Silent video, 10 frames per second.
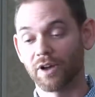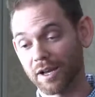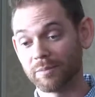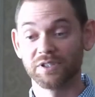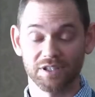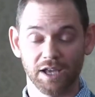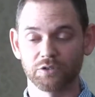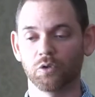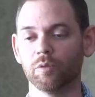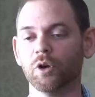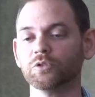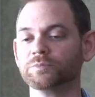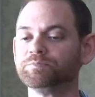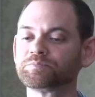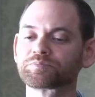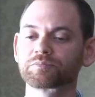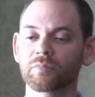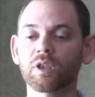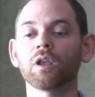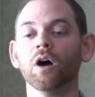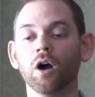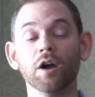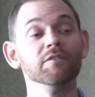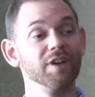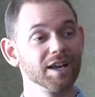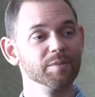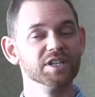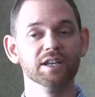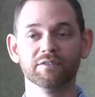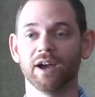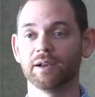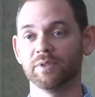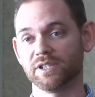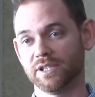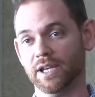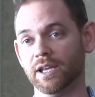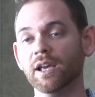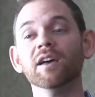vitamins/hormones, are vitamin D and vitamin C.